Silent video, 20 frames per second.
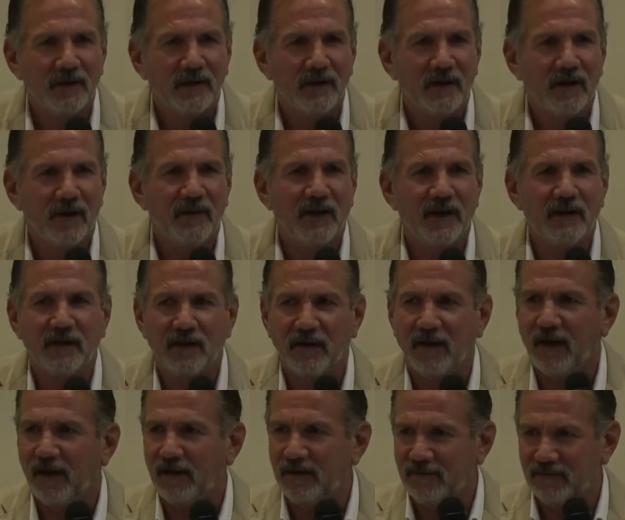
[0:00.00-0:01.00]
And then
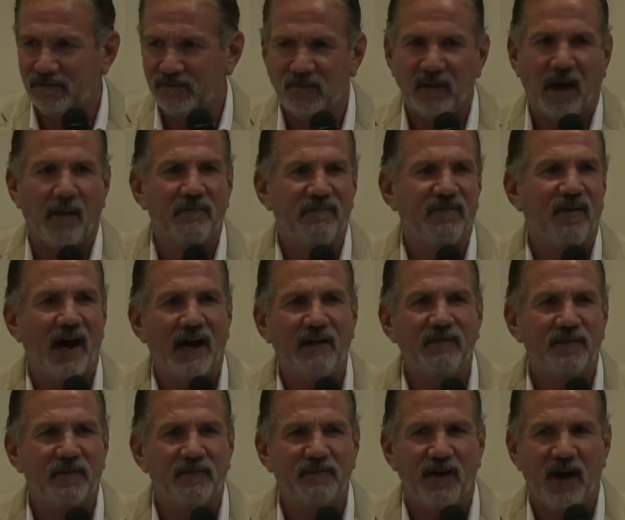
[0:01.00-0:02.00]
I'm fine
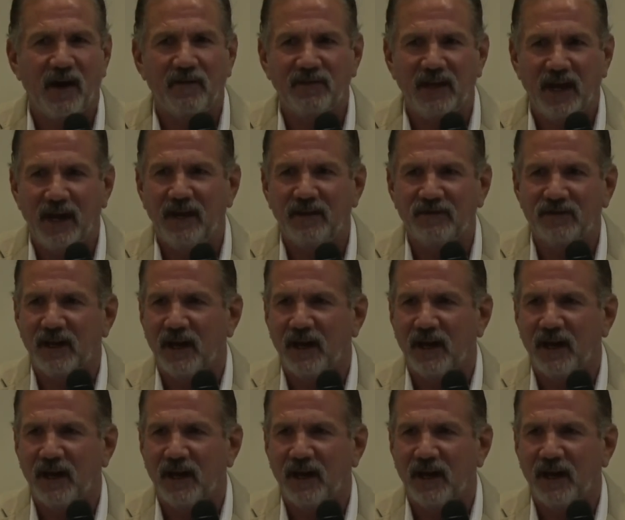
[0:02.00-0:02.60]
for 5 days